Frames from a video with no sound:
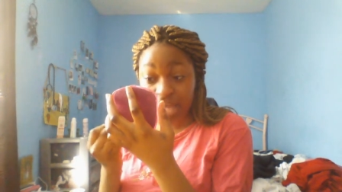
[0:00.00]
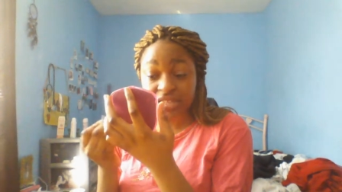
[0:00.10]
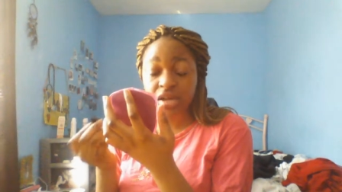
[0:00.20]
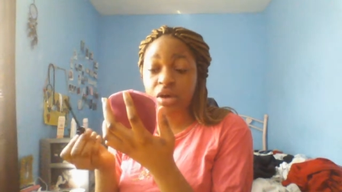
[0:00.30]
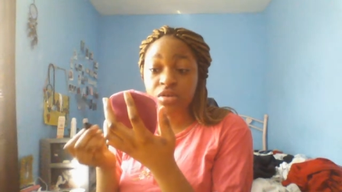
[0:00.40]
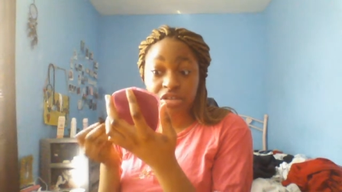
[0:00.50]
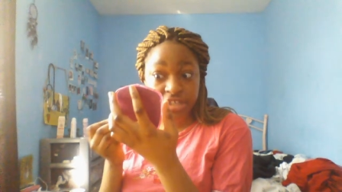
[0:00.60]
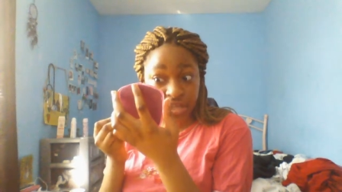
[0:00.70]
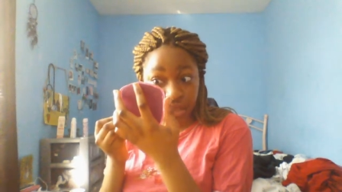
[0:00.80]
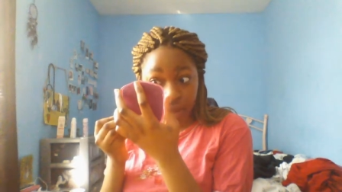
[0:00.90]
Liza
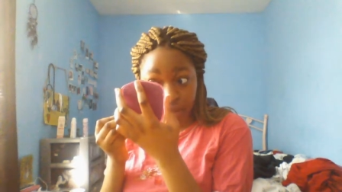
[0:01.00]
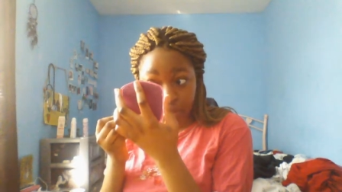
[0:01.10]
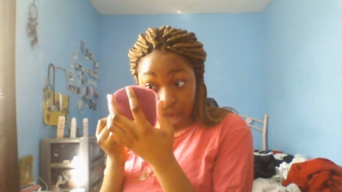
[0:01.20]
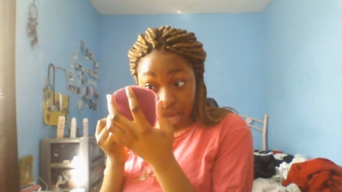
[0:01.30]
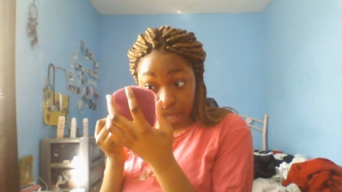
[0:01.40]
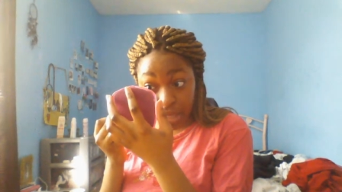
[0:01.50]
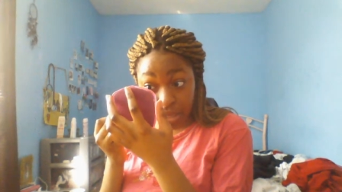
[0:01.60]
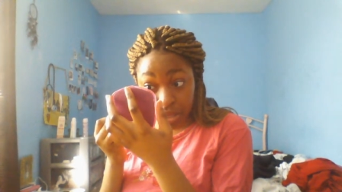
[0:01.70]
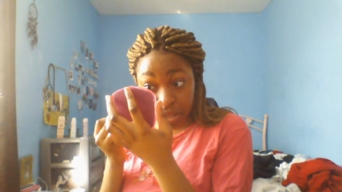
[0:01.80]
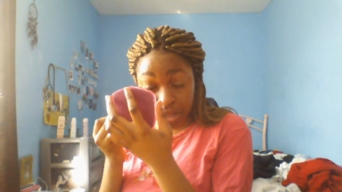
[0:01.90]
Koshy
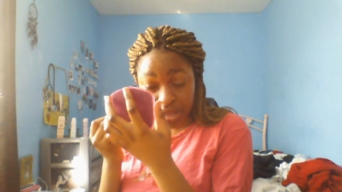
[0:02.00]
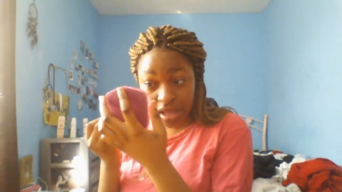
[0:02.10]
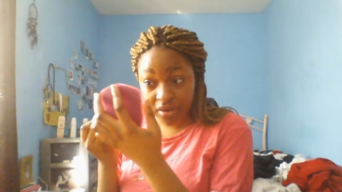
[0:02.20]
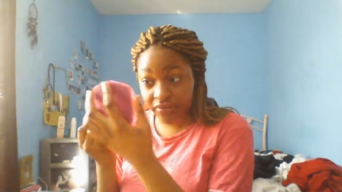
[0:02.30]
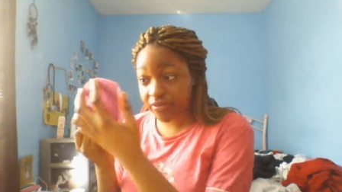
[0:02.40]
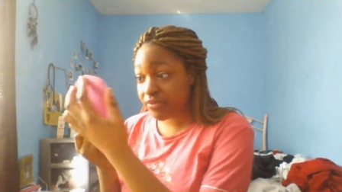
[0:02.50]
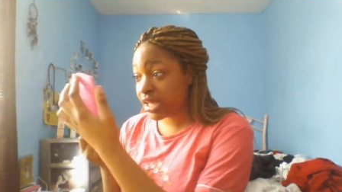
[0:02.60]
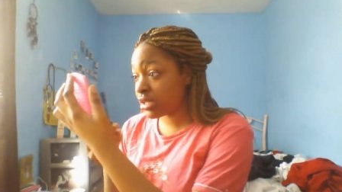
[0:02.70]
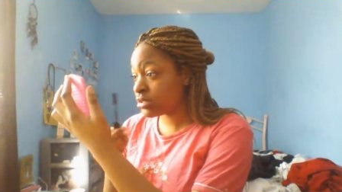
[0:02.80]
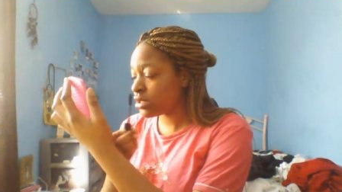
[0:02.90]
eye kind of
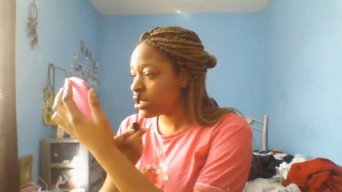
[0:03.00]
effect.